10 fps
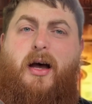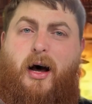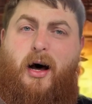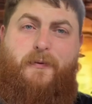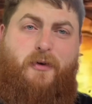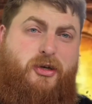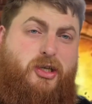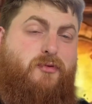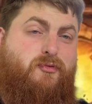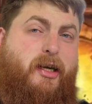
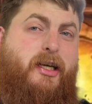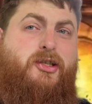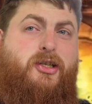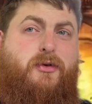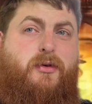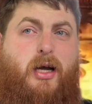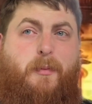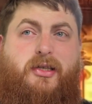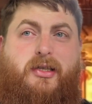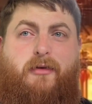Artificers really do come
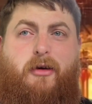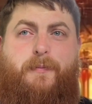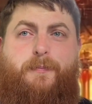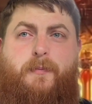into their own.